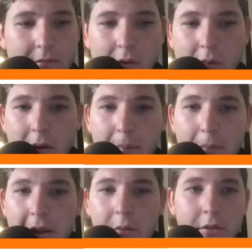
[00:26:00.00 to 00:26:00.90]
oh, my
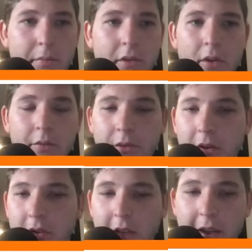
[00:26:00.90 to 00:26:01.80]
mic was muted
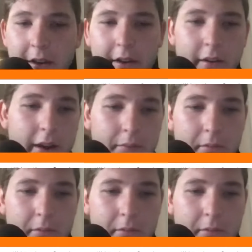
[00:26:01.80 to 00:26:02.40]
for a second here.